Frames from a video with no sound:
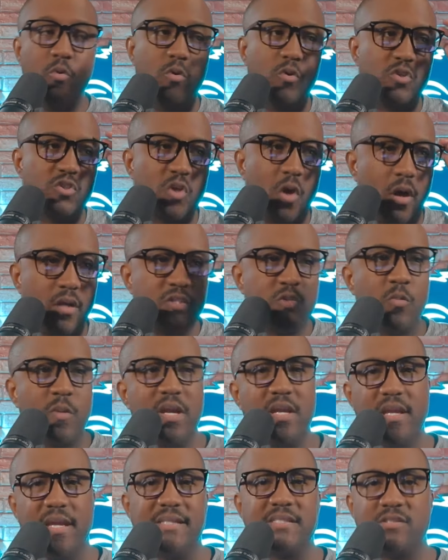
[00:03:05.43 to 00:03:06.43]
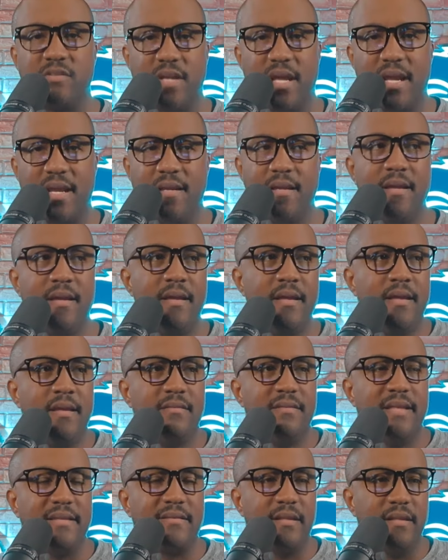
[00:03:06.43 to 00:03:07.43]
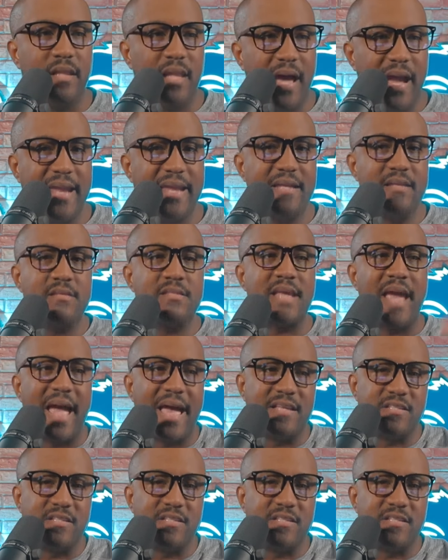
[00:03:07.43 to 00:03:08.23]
Poole. Saw a tweet yesterday that the Lions,